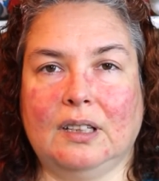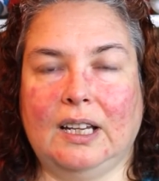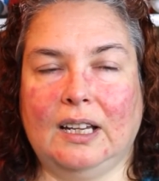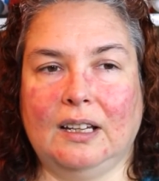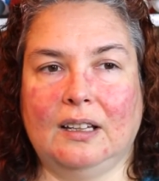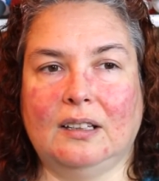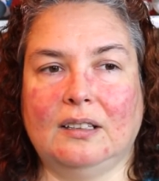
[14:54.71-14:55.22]

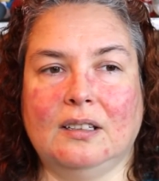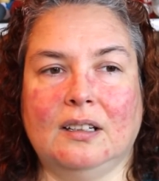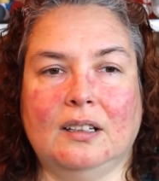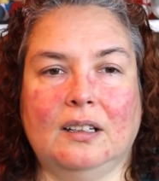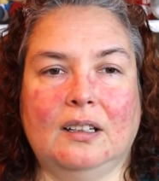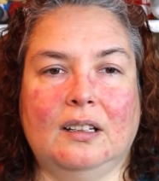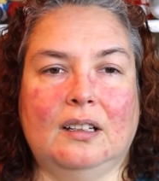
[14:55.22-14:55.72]
And
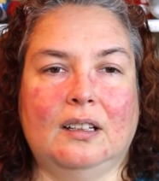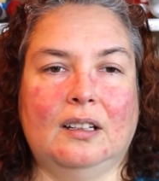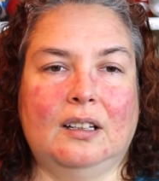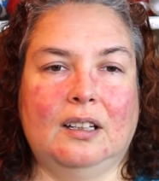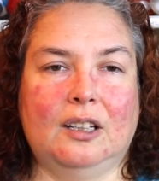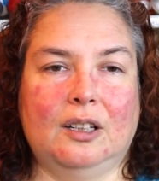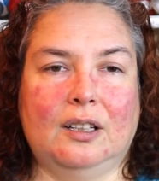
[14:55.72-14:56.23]

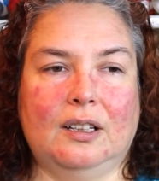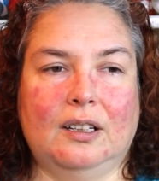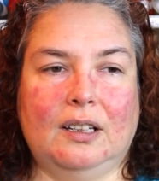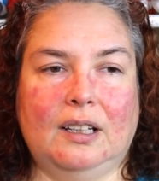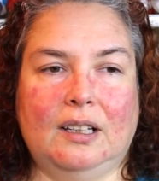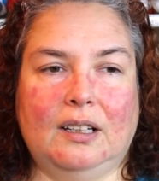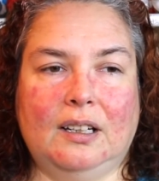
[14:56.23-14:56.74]

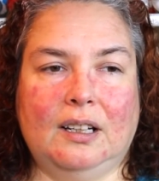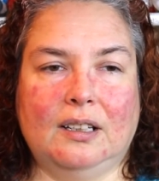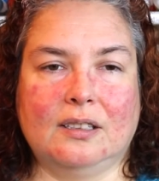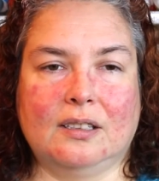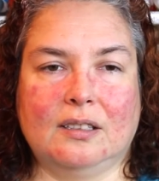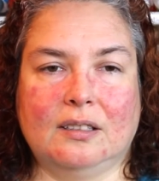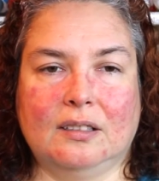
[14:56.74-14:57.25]
it
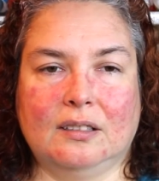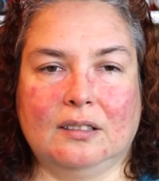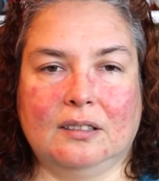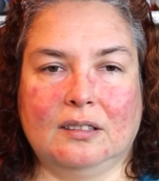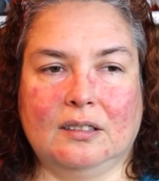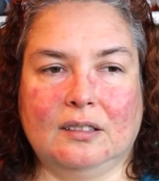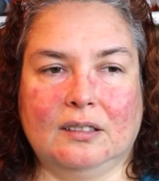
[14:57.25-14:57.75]
has
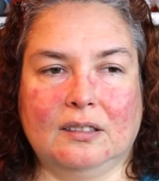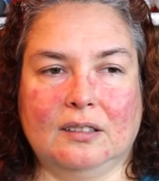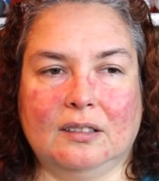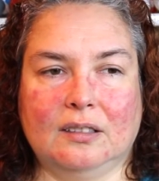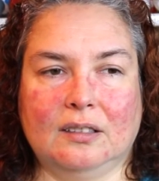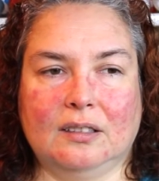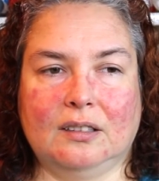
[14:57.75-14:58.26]

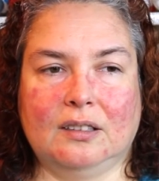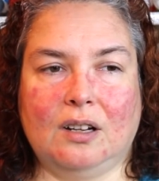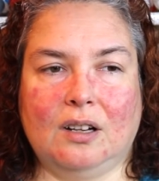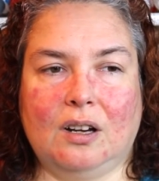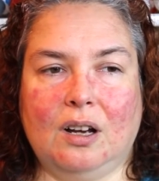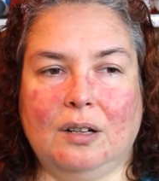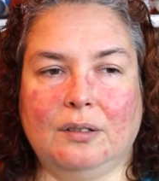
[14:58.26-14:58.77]

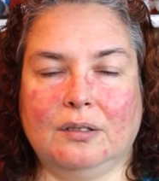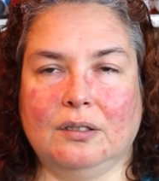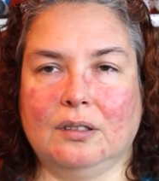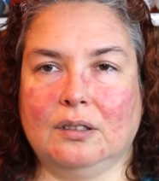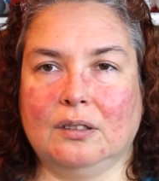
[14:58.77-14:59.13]
gone.